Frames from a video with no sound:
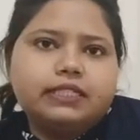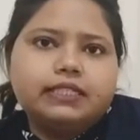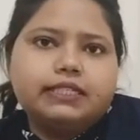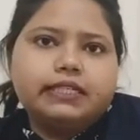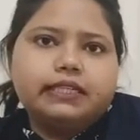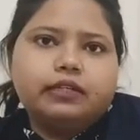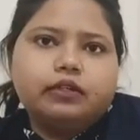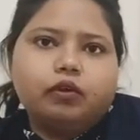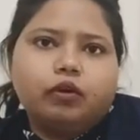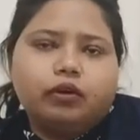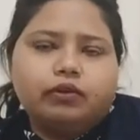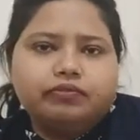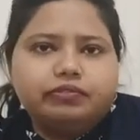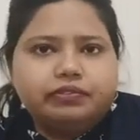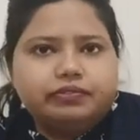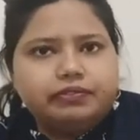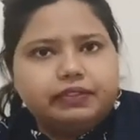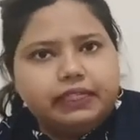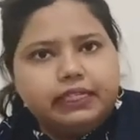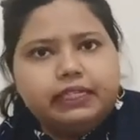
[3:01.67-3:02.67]
it on
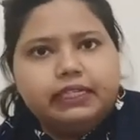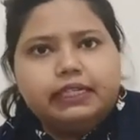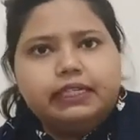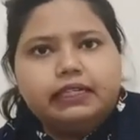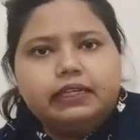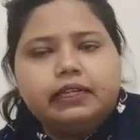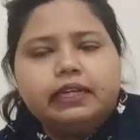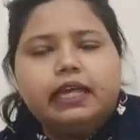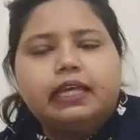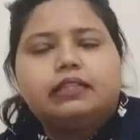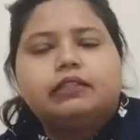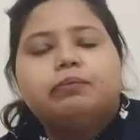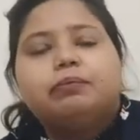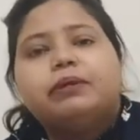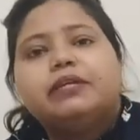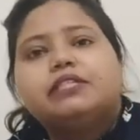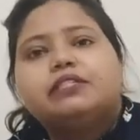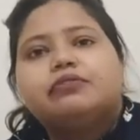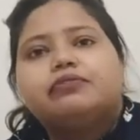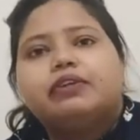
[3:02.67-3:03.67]
15 liter and the
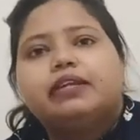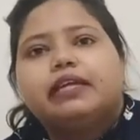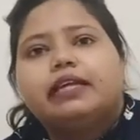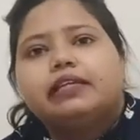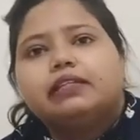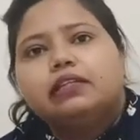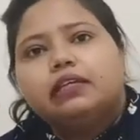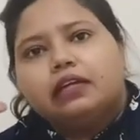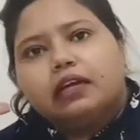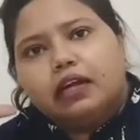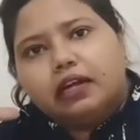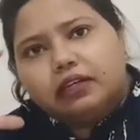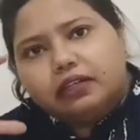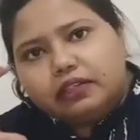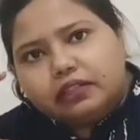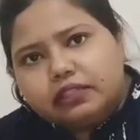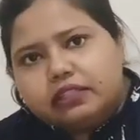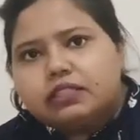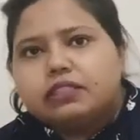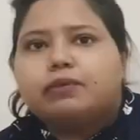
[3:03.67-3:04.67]
patient will get the
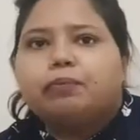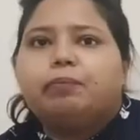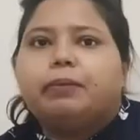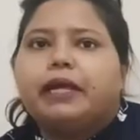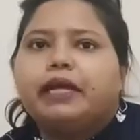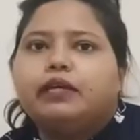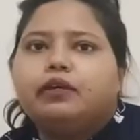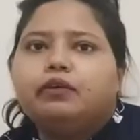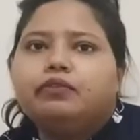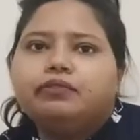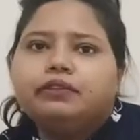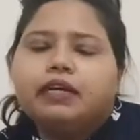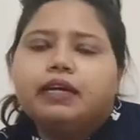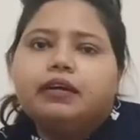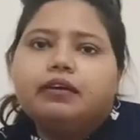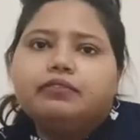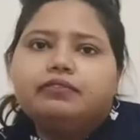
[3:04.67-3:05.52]
continuous supply of